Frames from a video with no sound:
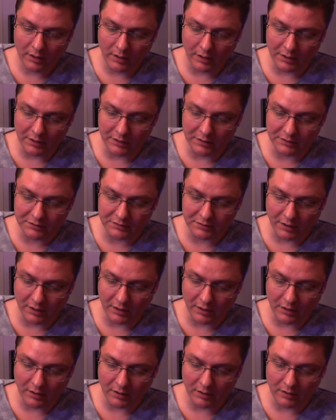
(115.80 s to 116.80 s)
is,
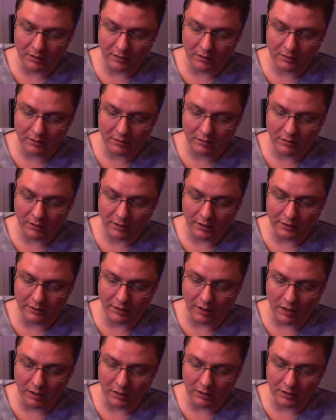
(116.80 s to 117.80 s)
uh,
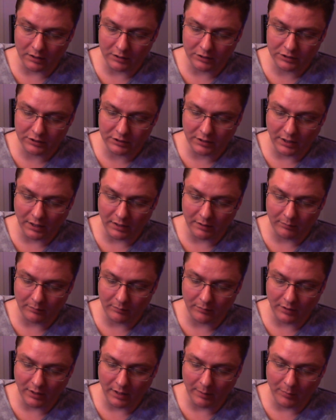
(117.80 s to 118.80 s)
acknowledge that
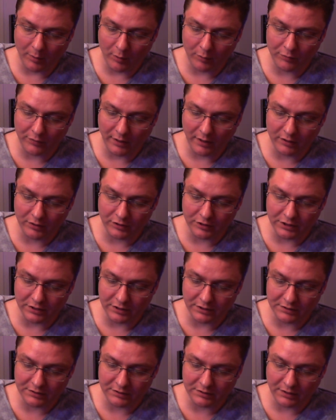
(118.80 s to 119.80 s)
you have both
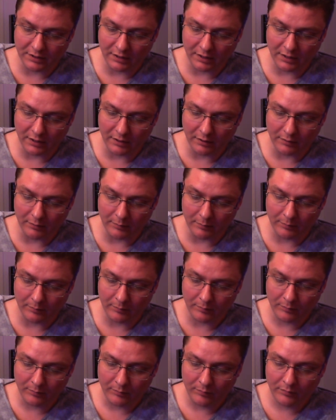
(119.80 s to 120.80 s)
energies
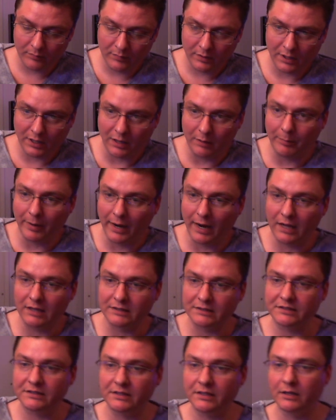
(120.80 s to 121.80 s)
um, and
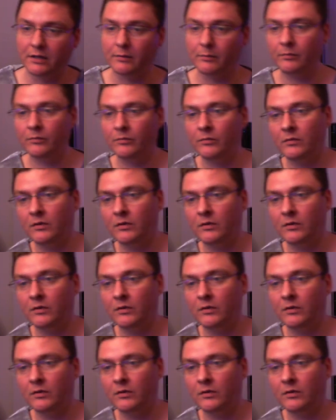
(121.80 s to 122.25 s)
balance them.